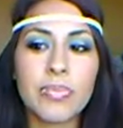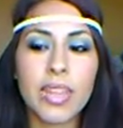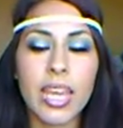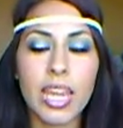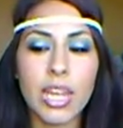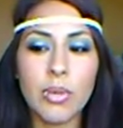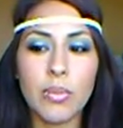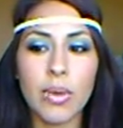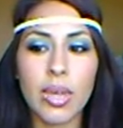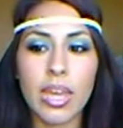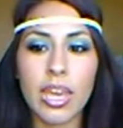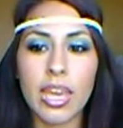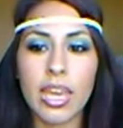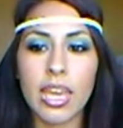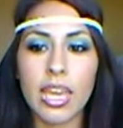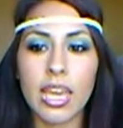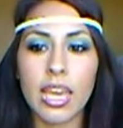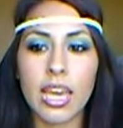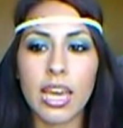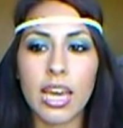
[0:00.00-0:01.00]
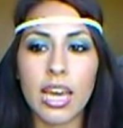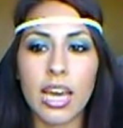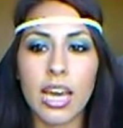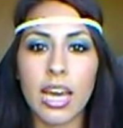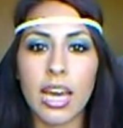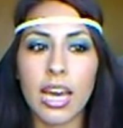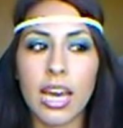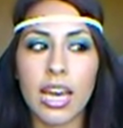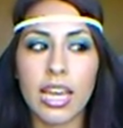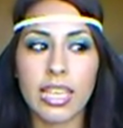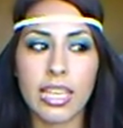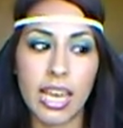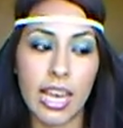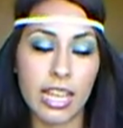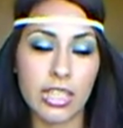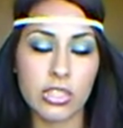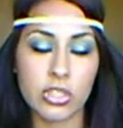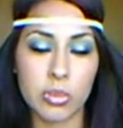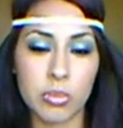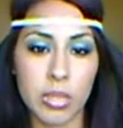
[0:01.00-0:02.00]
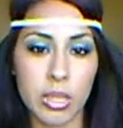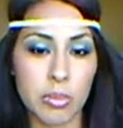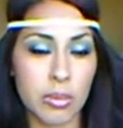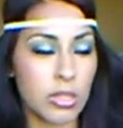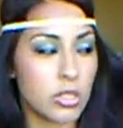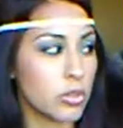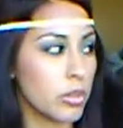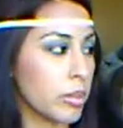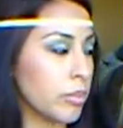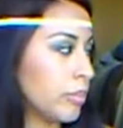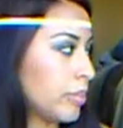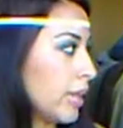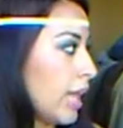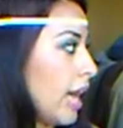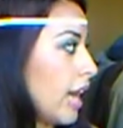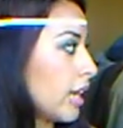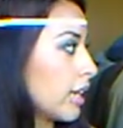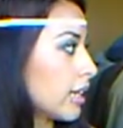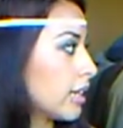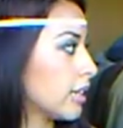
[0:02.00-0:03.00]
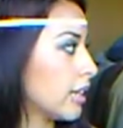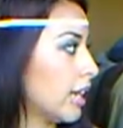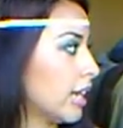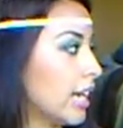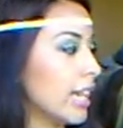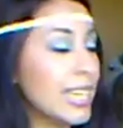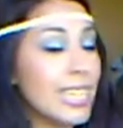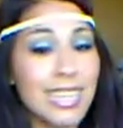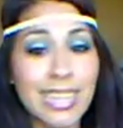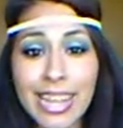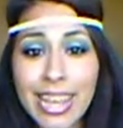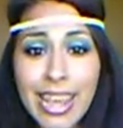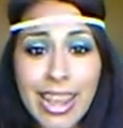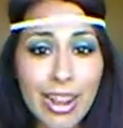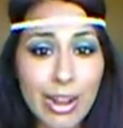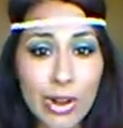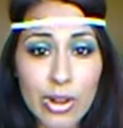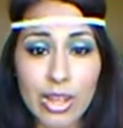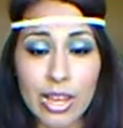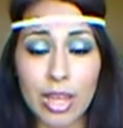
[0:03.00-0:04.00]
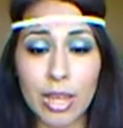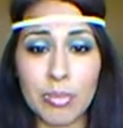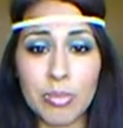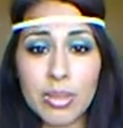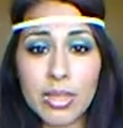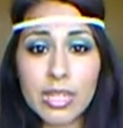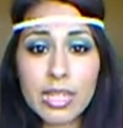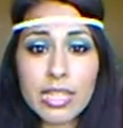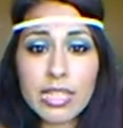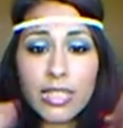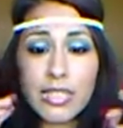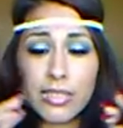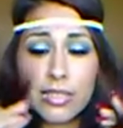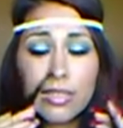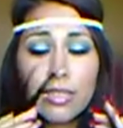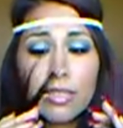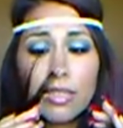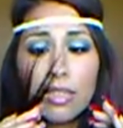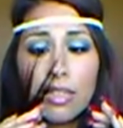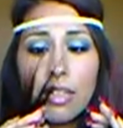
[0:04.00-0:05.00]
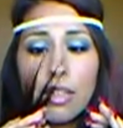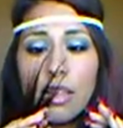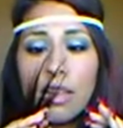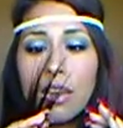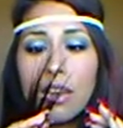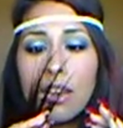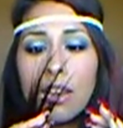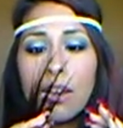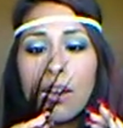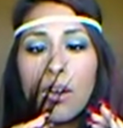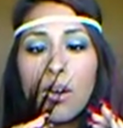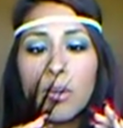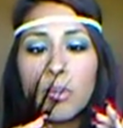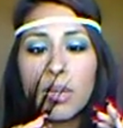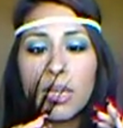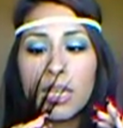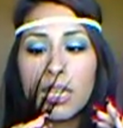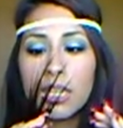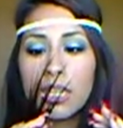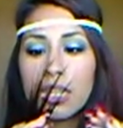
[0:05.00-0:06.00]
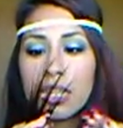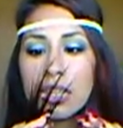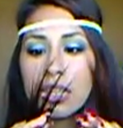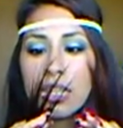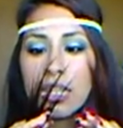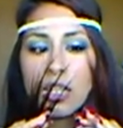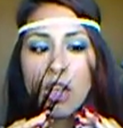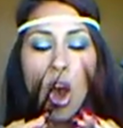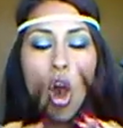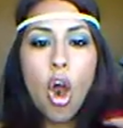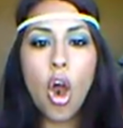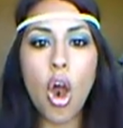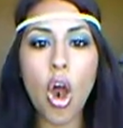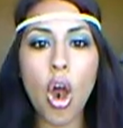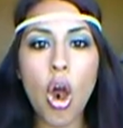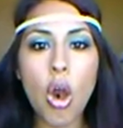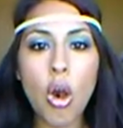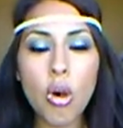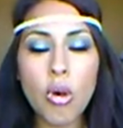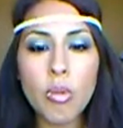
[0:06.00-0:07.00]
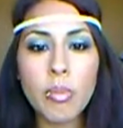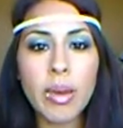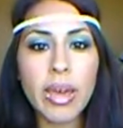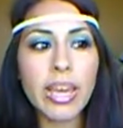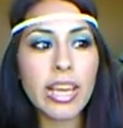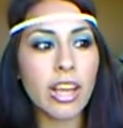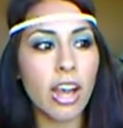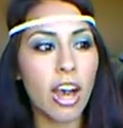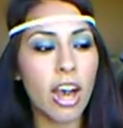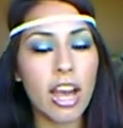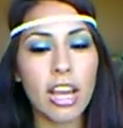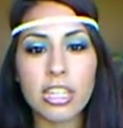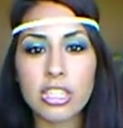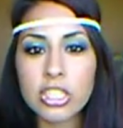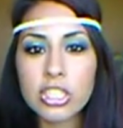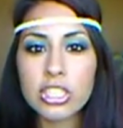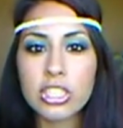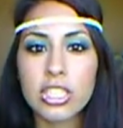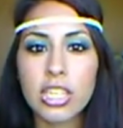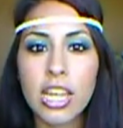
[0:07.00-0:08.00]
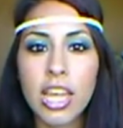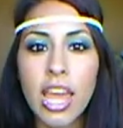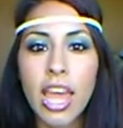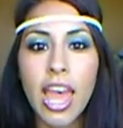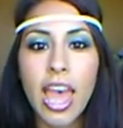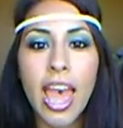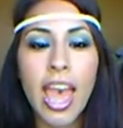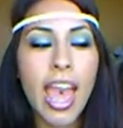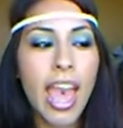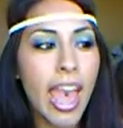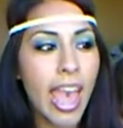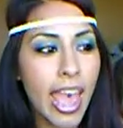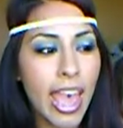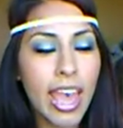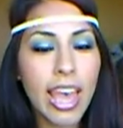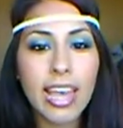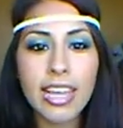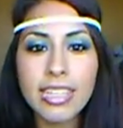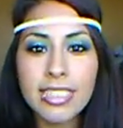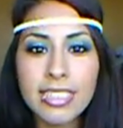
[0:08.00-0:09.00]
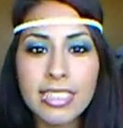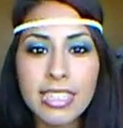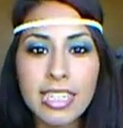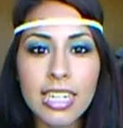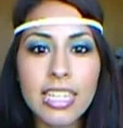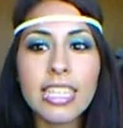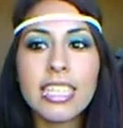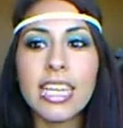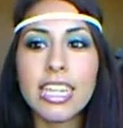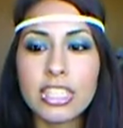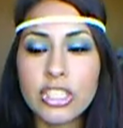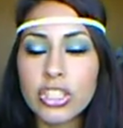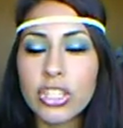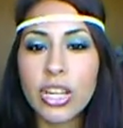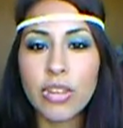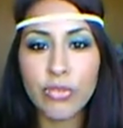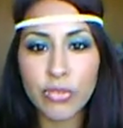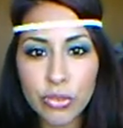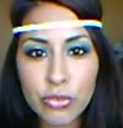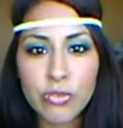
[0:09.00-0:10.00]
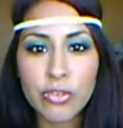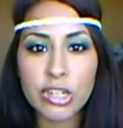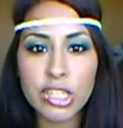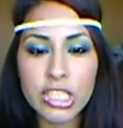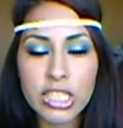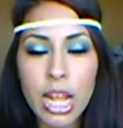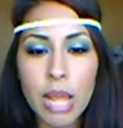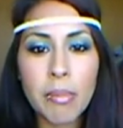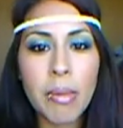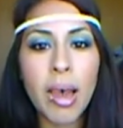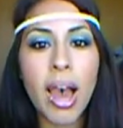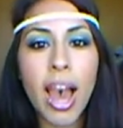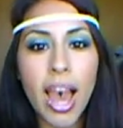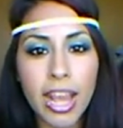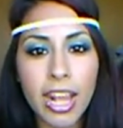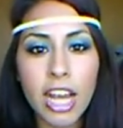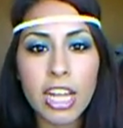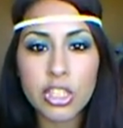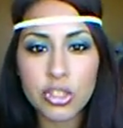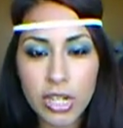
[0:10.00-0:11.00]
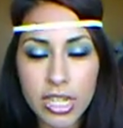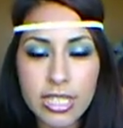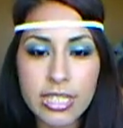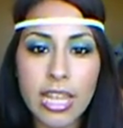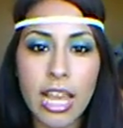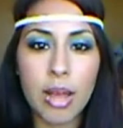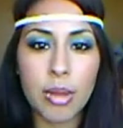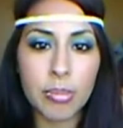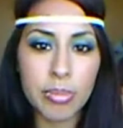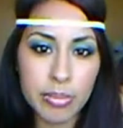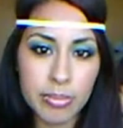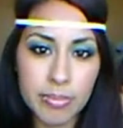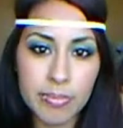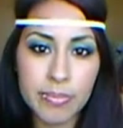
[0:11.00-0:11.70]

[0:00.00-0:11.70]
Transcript: Anyway, so I'm thinking about doing black. And I need a haircut because, oh my gosh! And yesterday for the first time, I got dry scalp.